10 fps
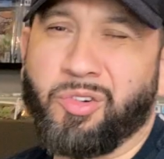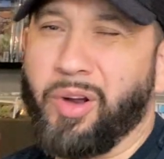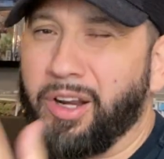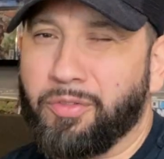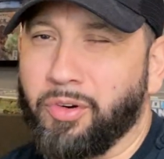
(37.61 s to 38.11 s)

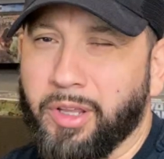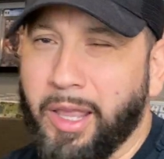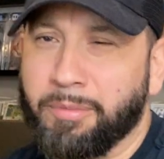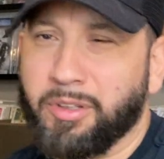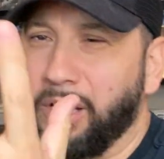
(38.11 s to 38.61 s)
graded for
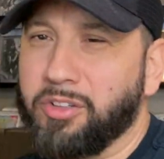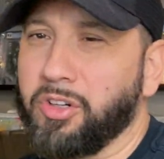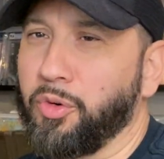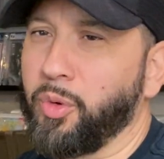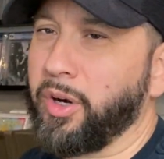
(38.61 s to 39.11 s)
encapsulation
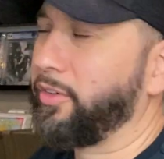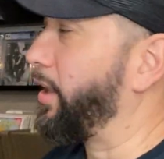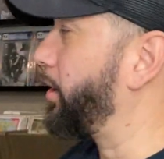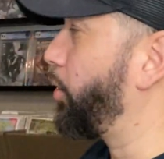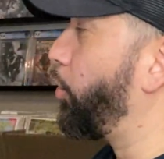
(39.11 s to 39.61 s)
or whatever
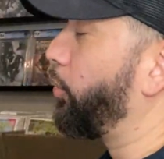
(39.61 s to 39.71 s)
that code